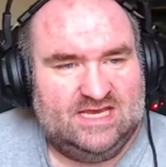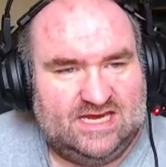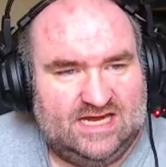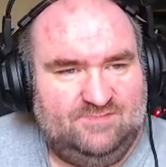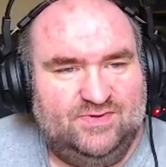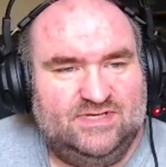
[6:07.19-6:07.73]

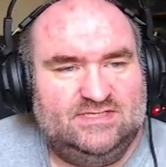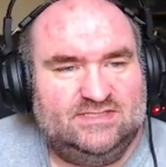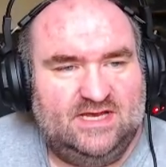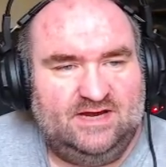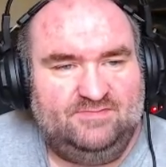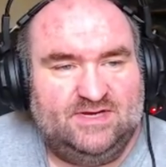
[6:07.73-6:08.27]
Can I please
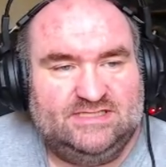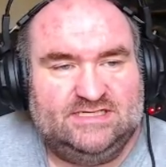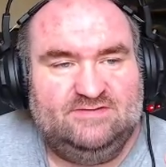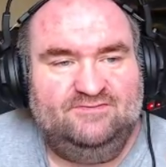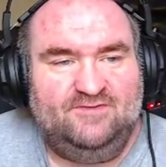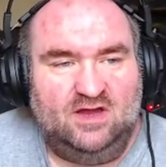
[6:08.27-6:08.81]
set up a
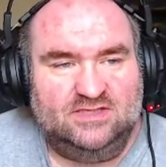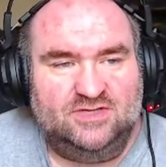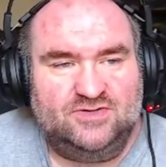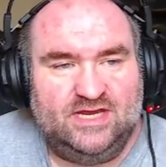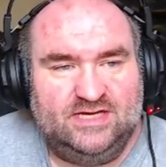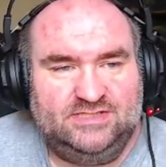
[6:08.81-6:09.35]
default
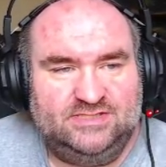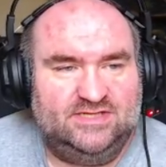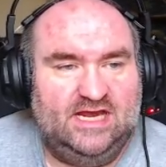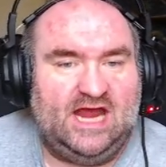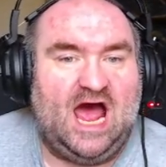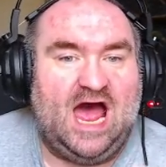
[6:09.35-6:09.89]

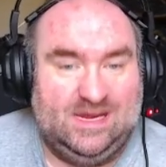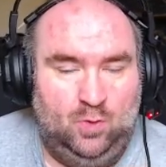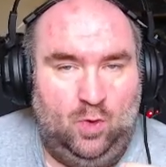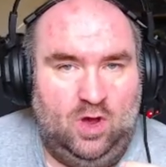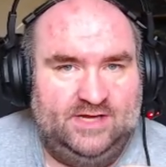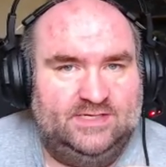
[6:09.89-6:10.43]
location that I
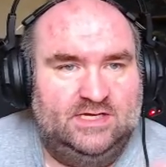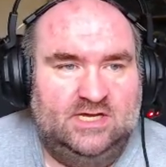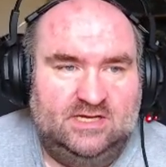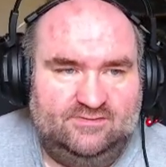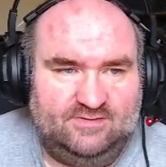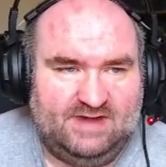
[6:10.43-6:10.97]
want
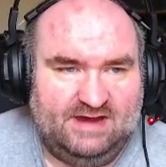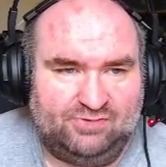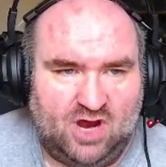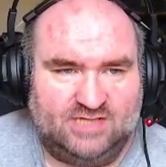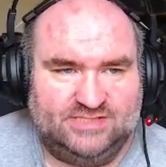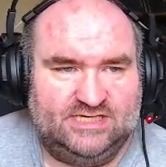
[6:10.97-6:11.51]
for my
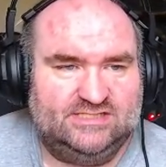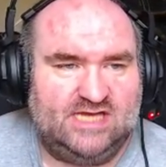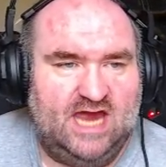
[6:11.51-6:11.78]
projects?